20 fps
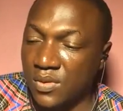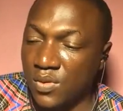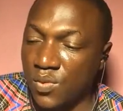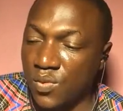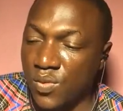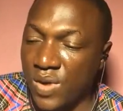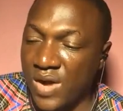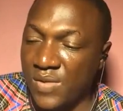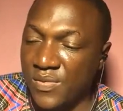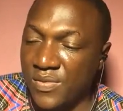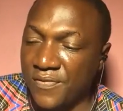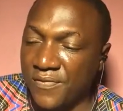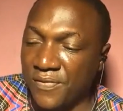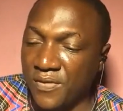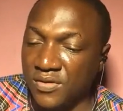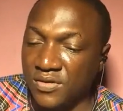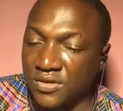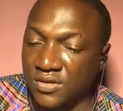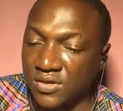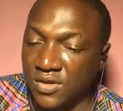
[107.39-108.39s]
When we
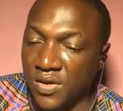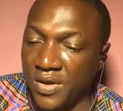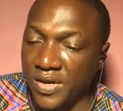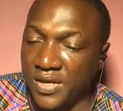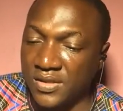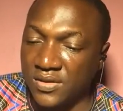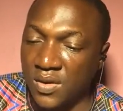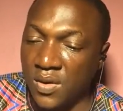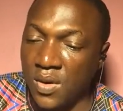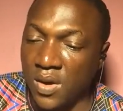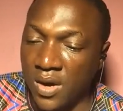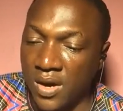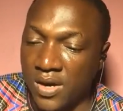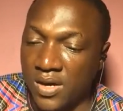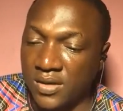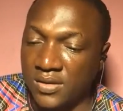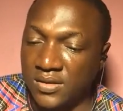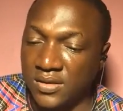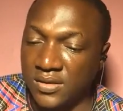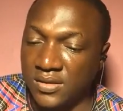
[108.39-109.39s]
first saw it or
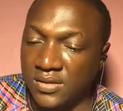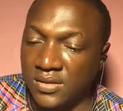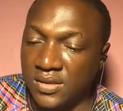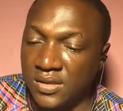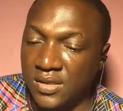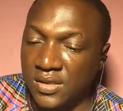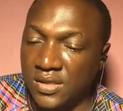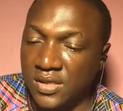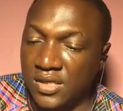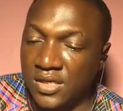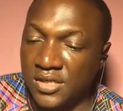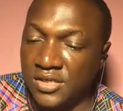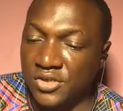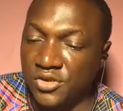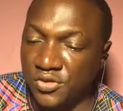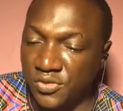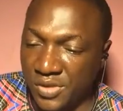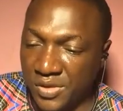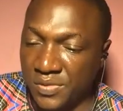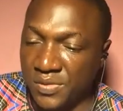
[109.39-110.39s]
heard it, it
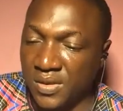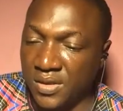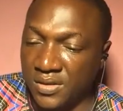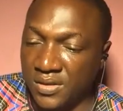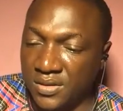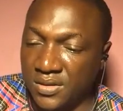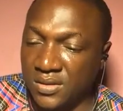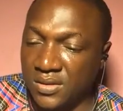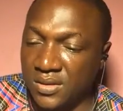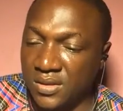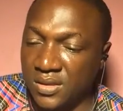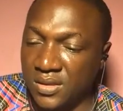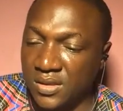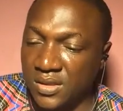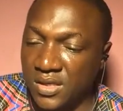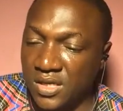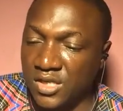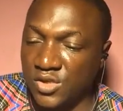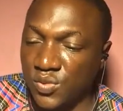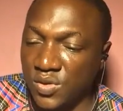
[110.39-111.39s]
thrilled us.
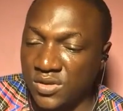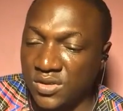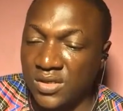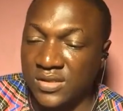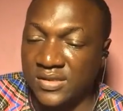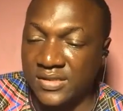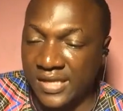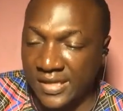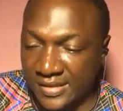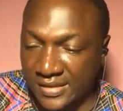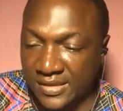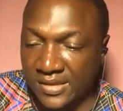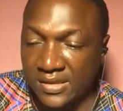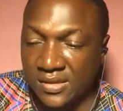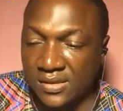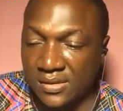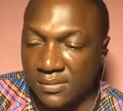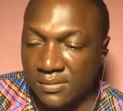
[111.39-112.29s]
It was authentic.